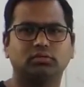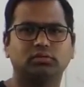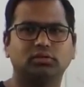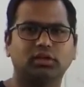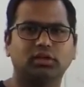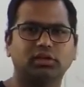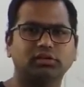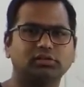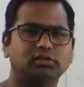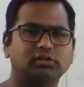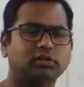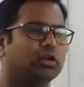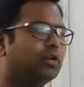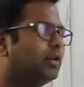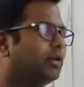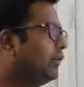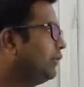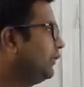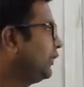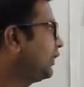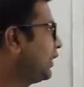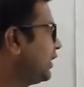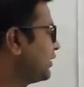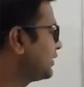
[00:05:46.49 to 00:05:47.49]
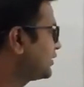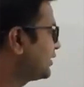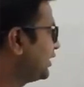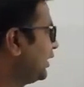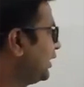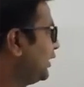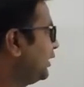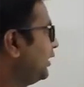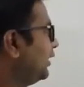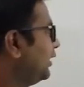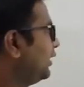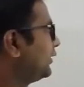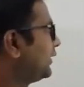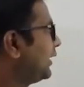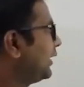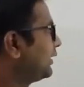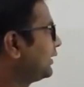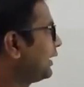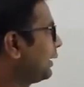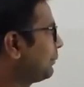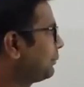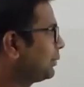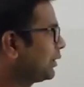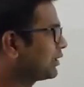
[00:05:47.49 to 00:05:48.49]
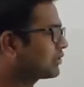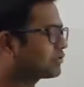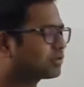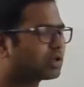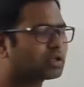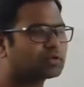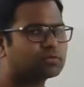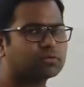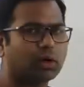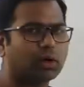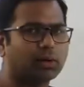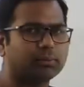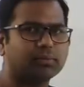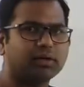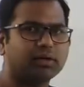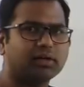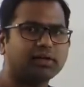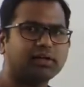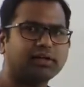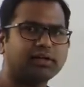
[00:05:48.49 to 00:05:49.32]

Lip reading: Thus, we can say that Laplace transform